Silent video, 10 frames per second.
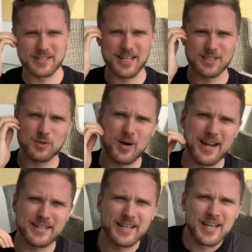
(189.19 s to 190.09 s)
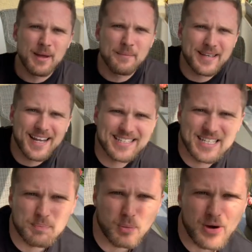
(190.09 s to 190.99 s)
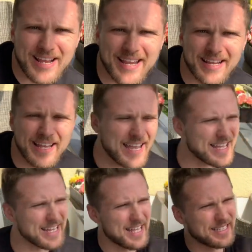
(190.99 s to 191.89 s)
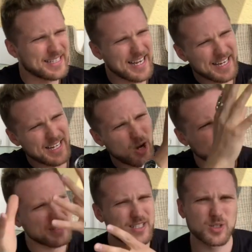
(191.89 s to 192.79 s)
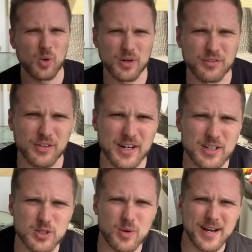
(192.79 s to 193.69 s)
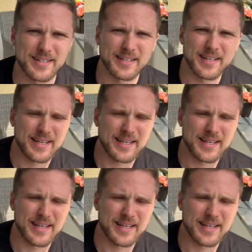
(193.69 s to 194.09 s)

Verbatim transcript: That's right, because it's bringing, it's sending all these solar flares, right?